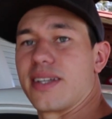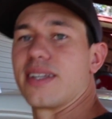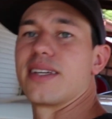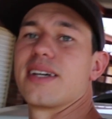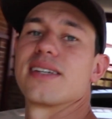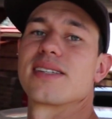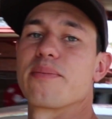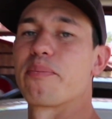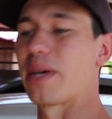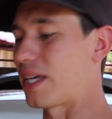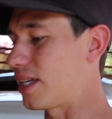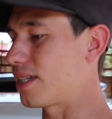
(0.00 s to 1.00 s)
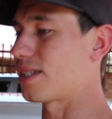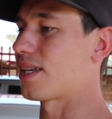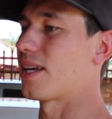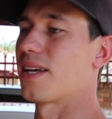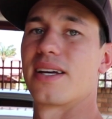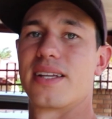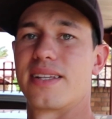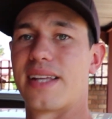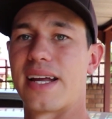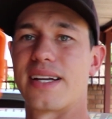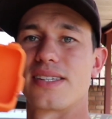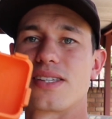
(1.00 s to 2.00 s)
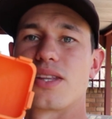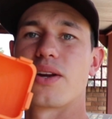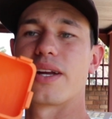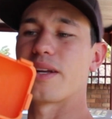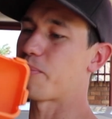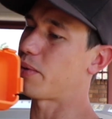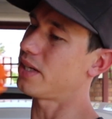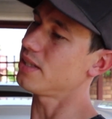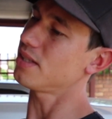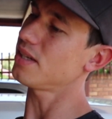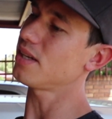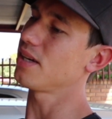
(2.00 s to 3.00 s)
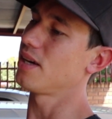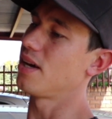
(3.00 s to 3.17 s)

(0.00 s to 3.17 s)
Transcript: here's the piece that is 3D printed,